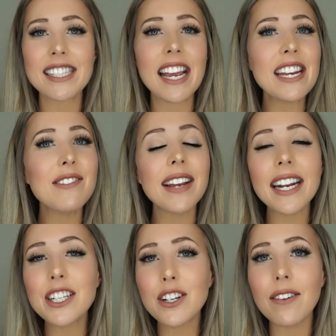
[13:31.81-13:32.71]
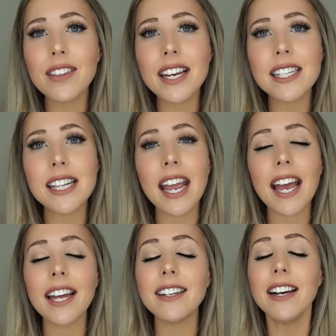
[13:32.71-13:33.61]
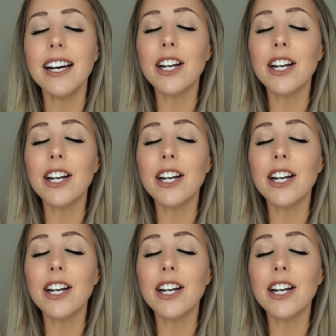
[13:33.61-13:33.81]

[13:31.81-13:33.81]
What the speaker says: Take advantage of this and